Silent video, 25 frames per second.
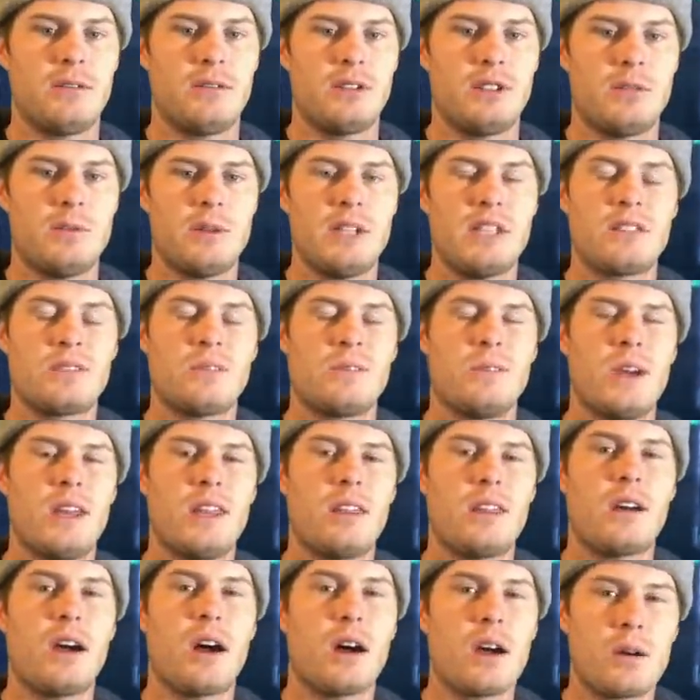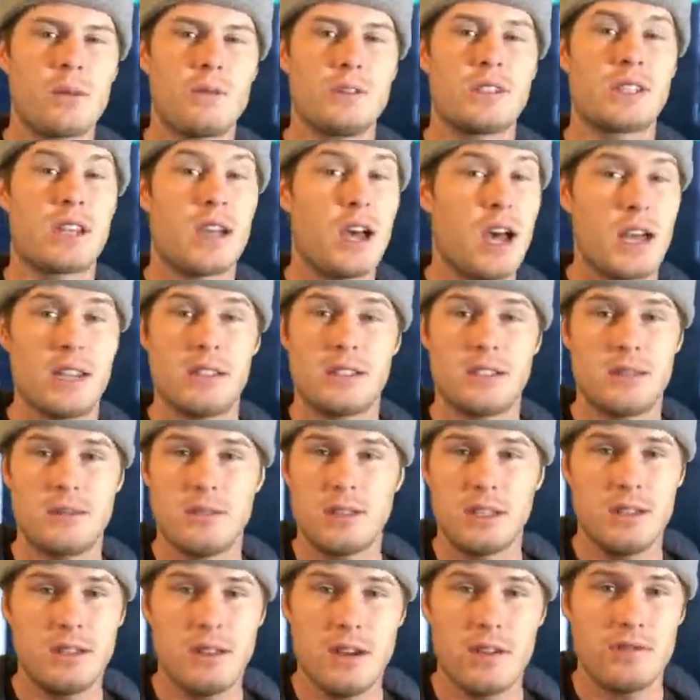which means the way the card was cut,
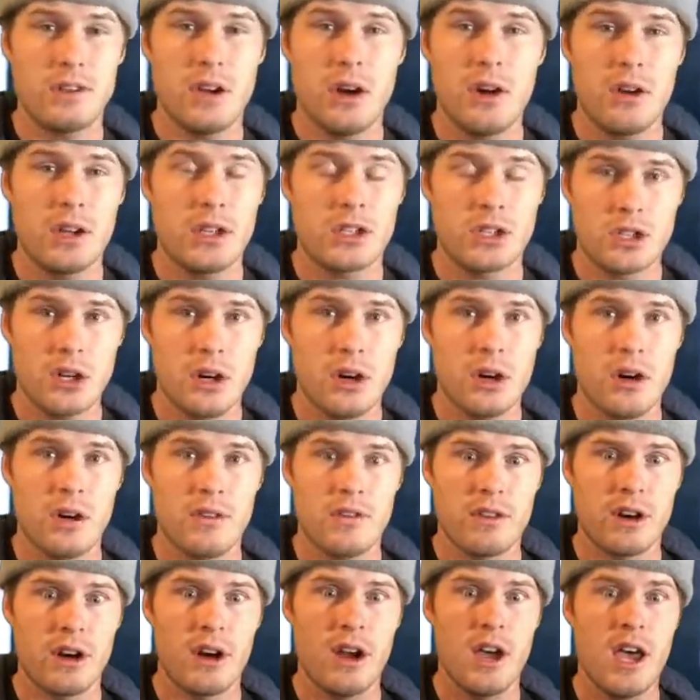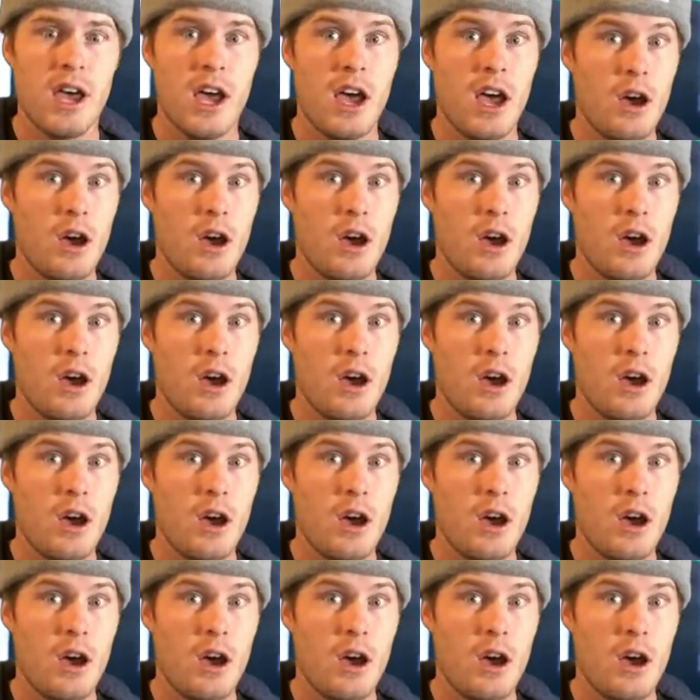something you have no control over,